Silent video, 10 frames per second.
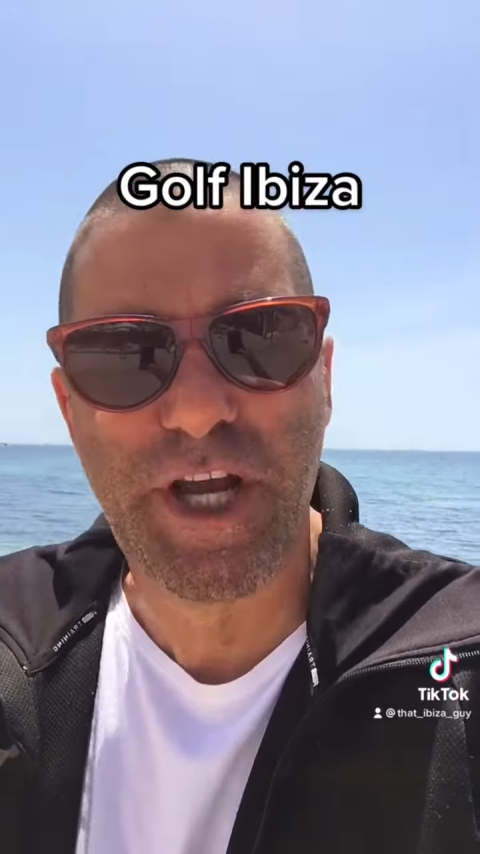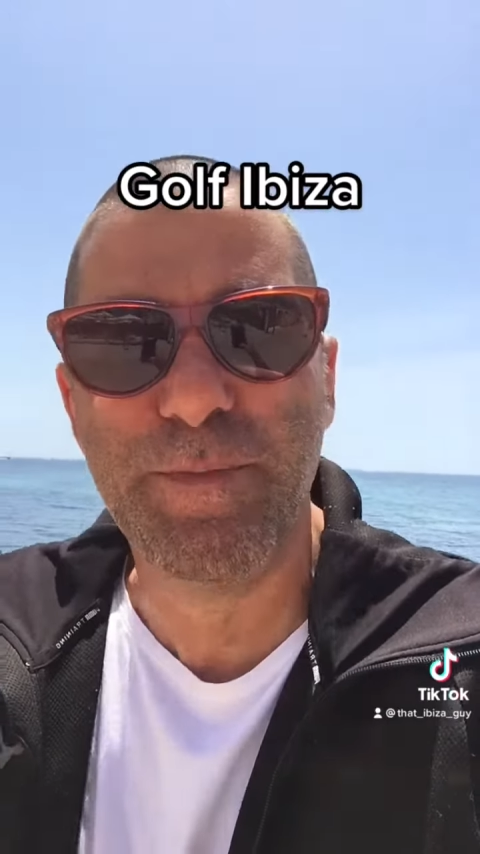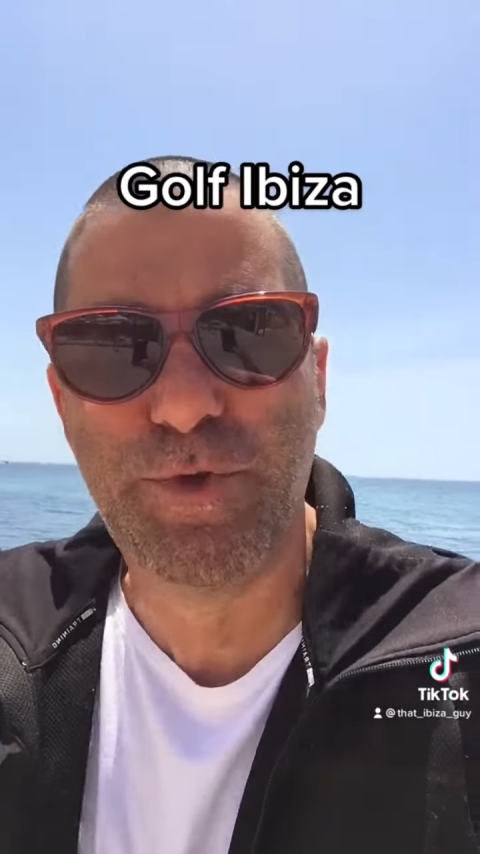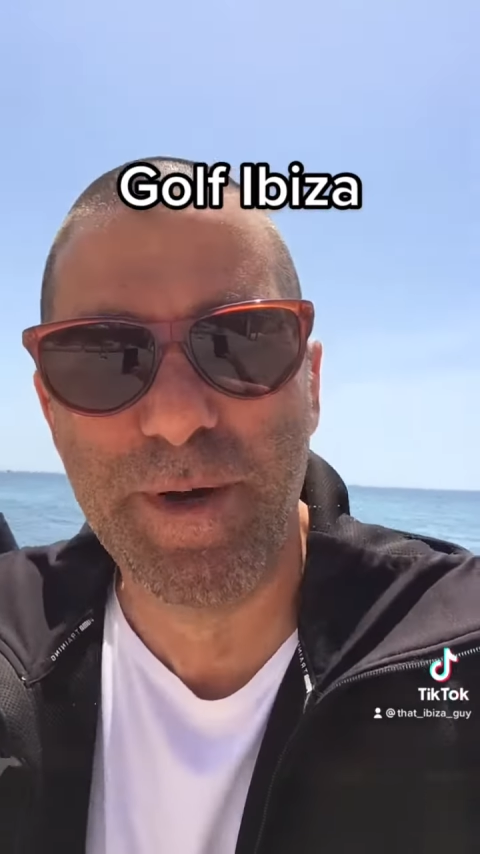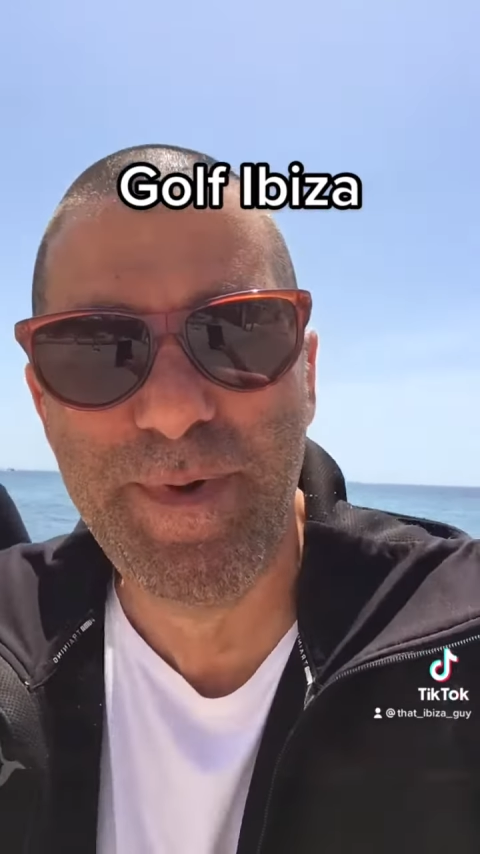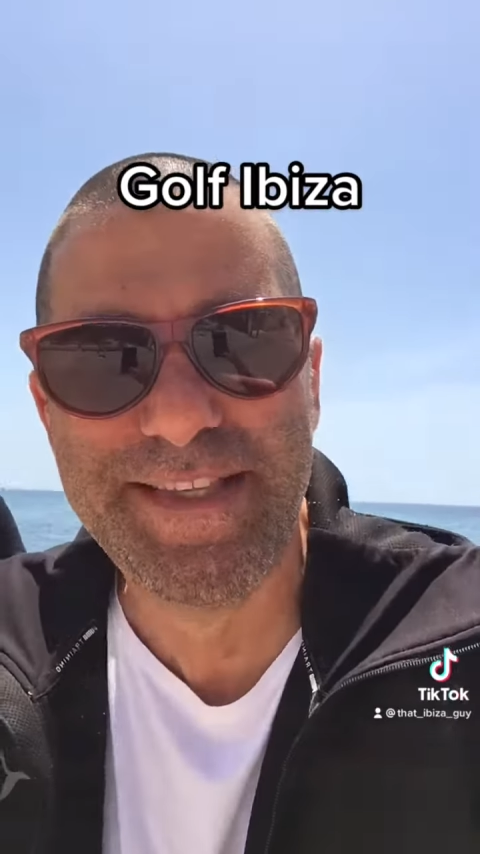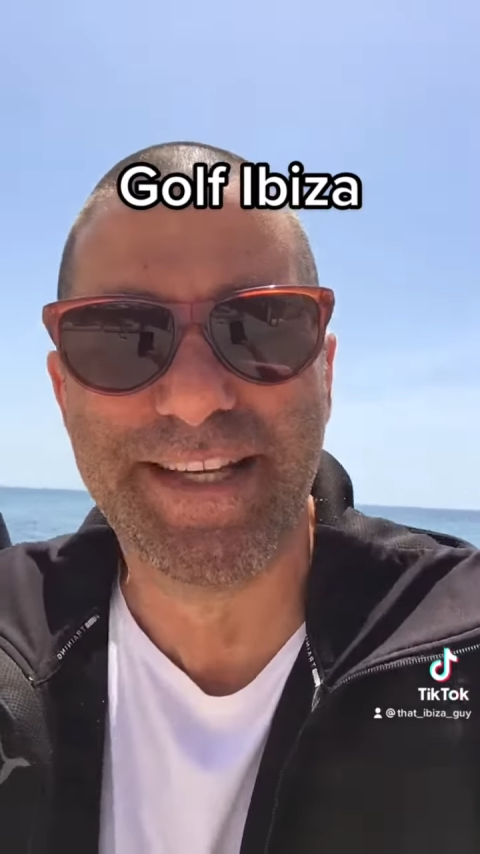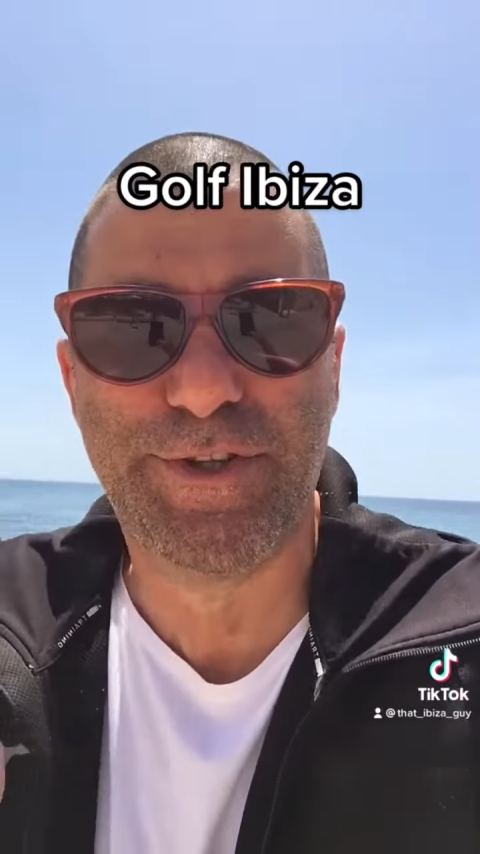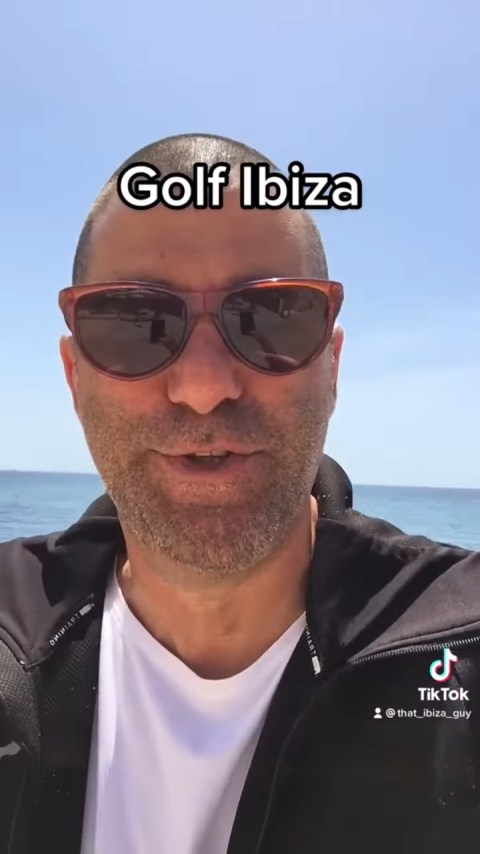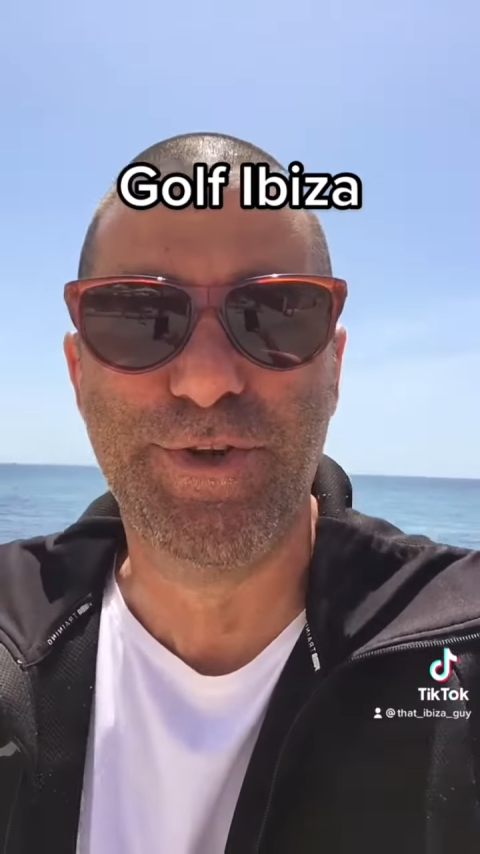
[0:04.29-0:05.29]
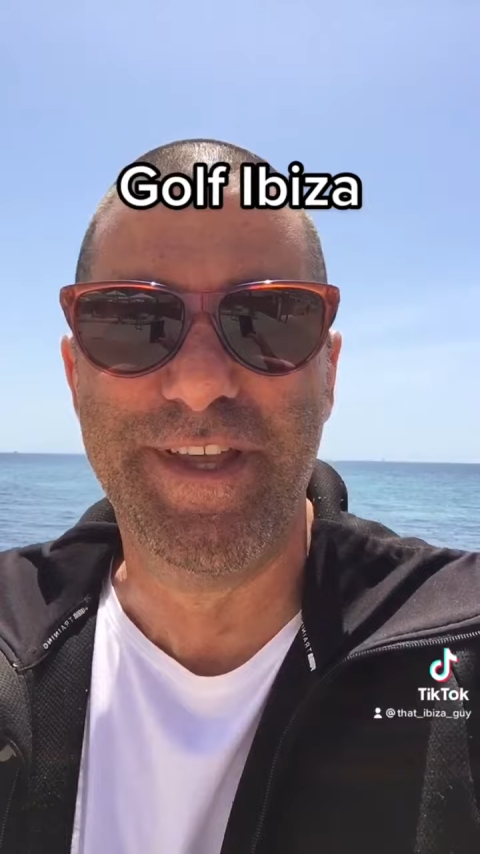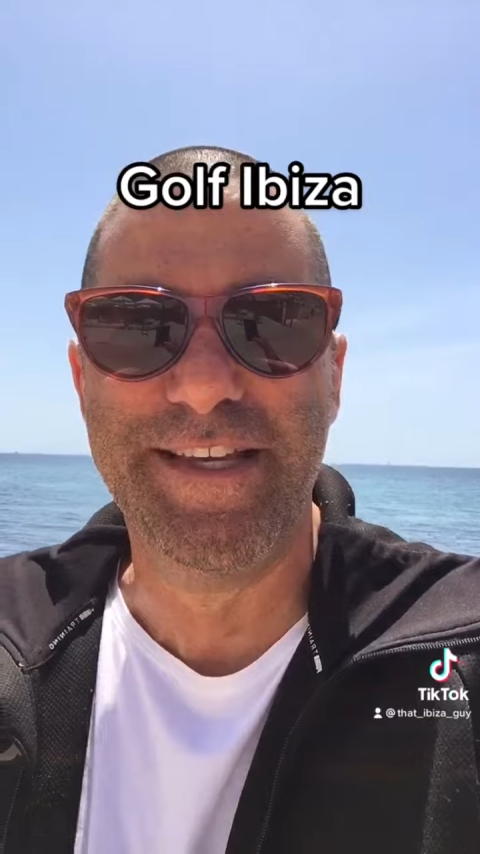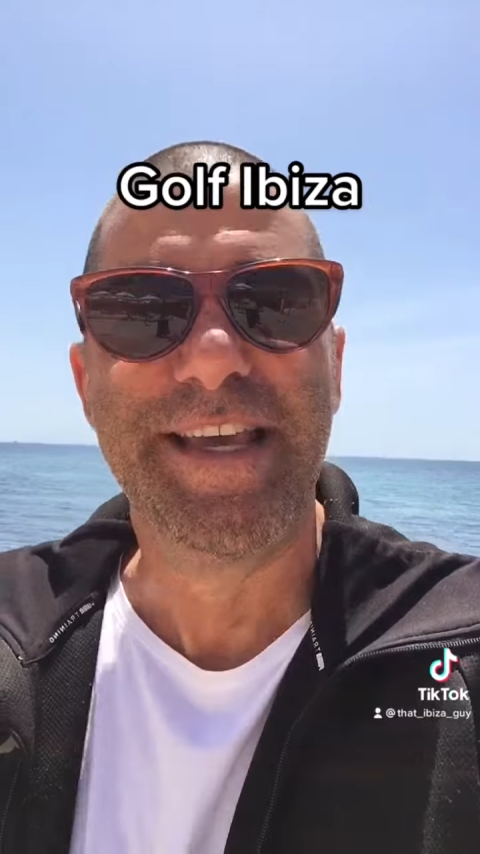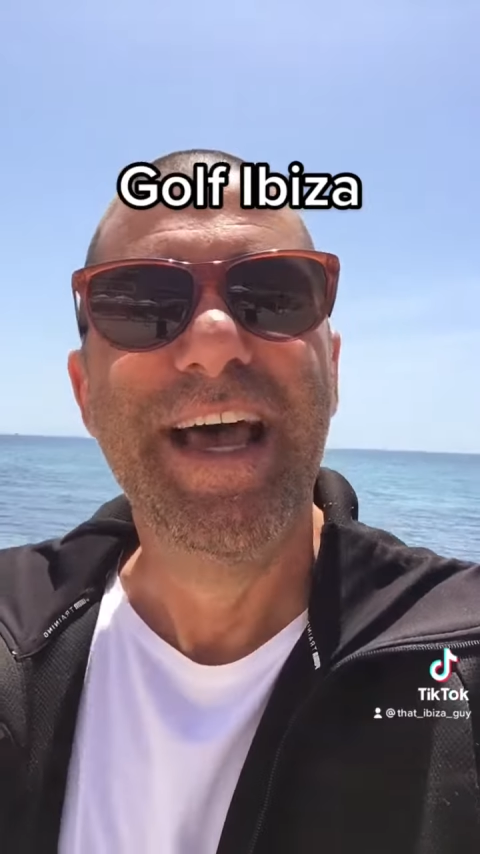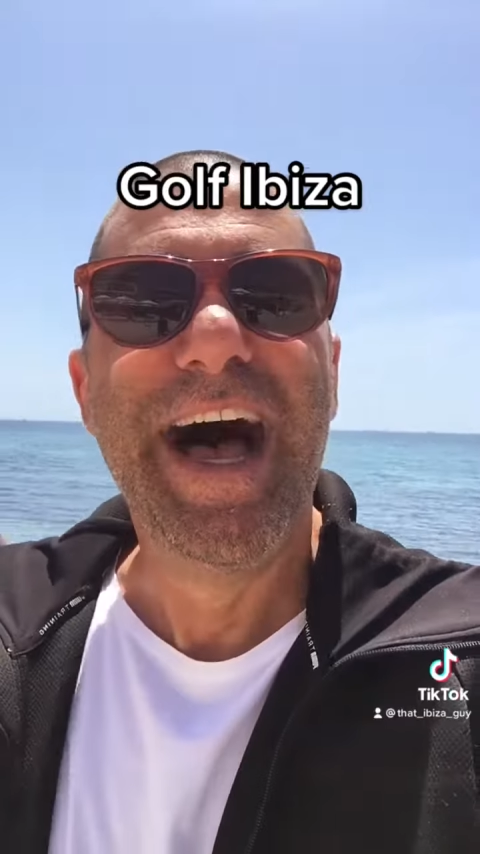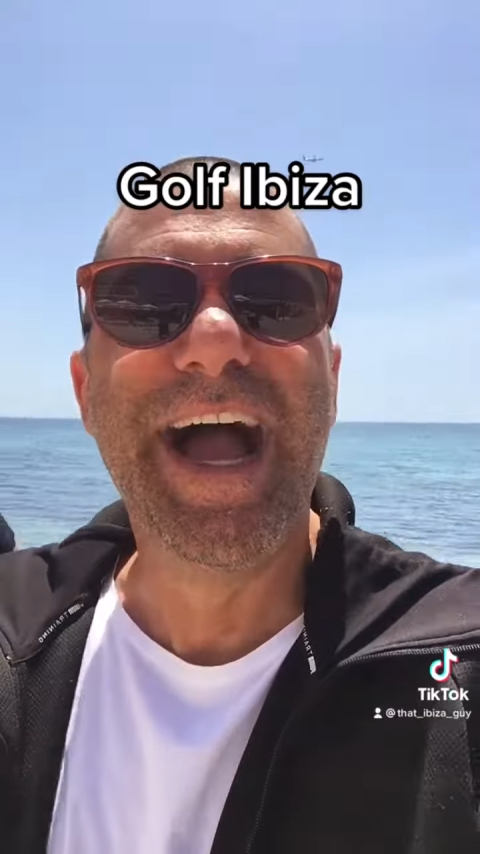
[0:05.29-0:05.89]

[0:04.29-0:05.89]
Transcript: come to Ibiza to do this.